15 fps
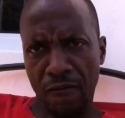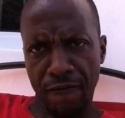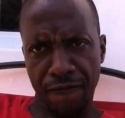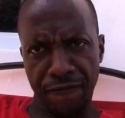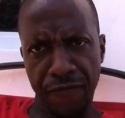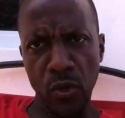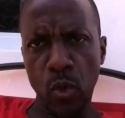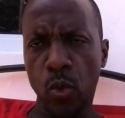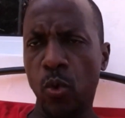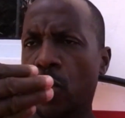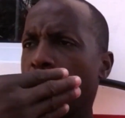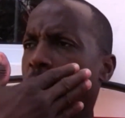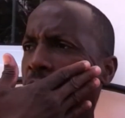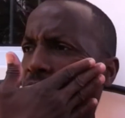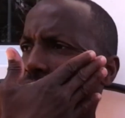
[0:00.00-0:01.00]
view
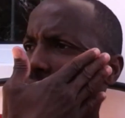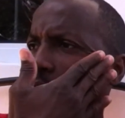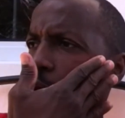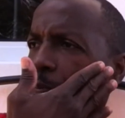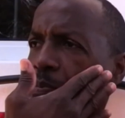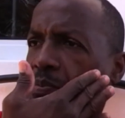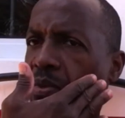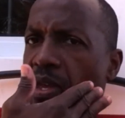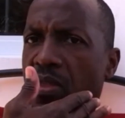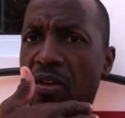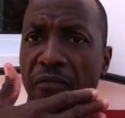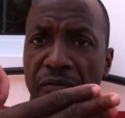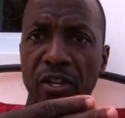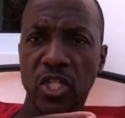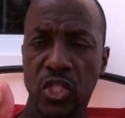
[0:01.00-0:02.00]
the
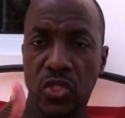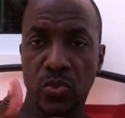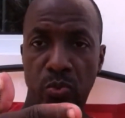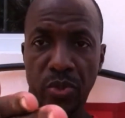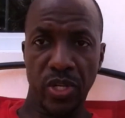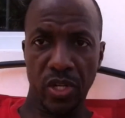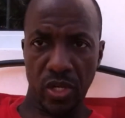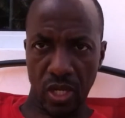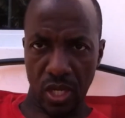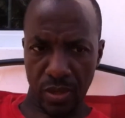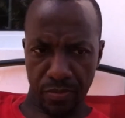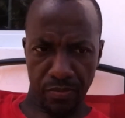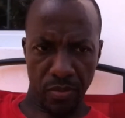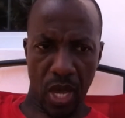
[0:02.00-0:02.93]
fish within the